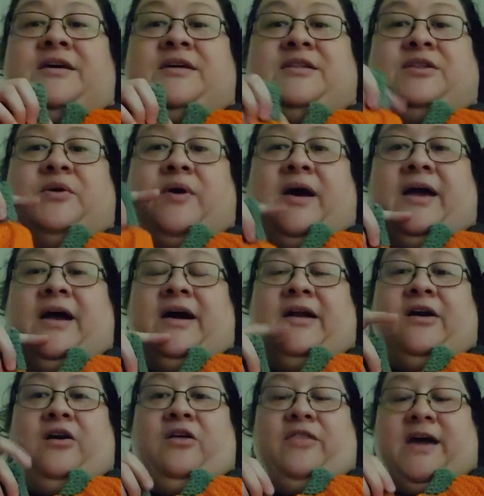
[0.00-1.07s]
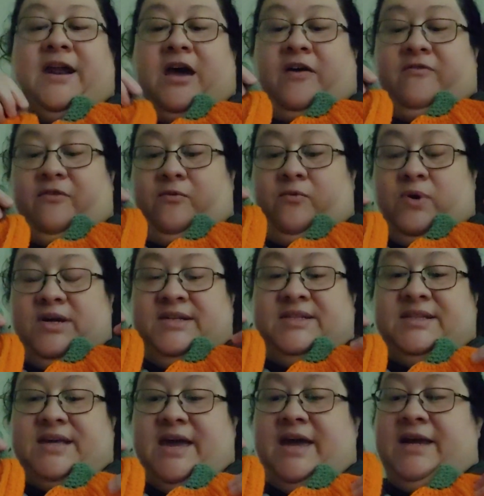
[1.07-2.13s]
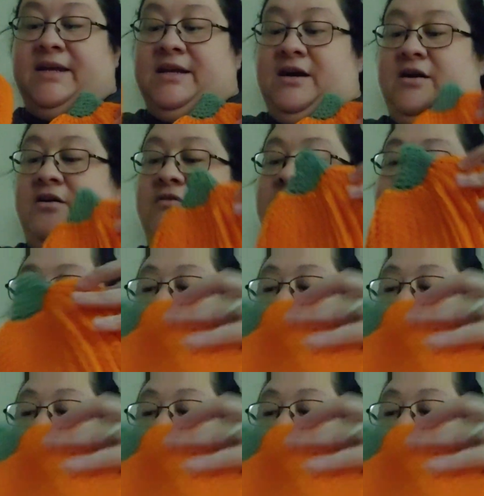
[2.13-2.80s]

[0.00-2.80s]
So I got all that off of one skein of